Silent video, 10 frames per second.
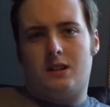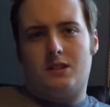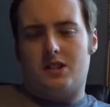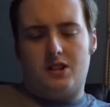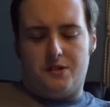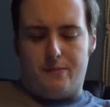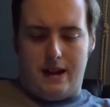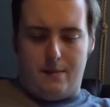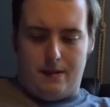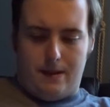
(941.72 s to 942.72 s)
Such a
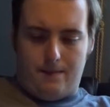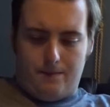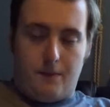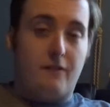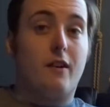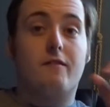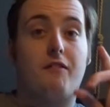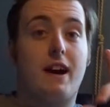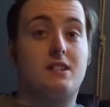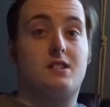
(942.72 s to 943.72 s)
baby. But fun
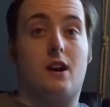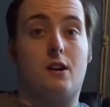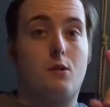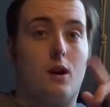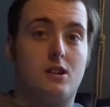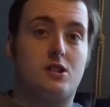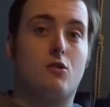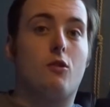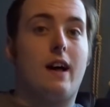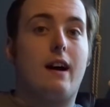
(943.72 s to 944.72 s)
fact though, I
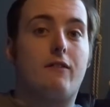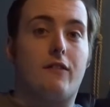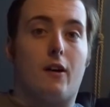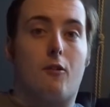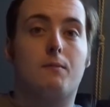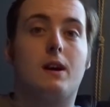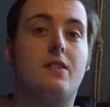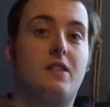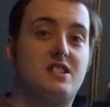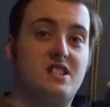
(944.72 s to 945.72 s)
saw that film
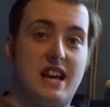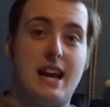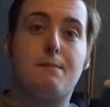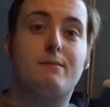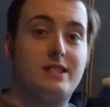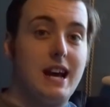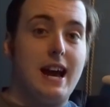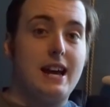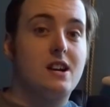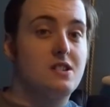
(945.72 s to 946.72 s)
the same
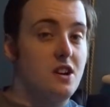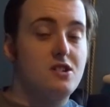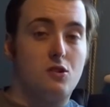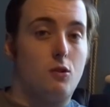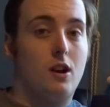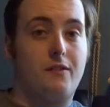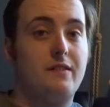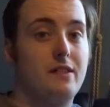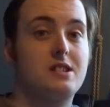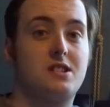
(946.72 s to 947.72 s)
day as I saw Loving
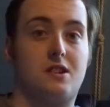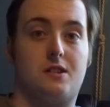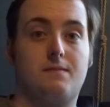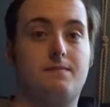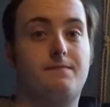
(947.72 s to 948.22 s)
Vincent.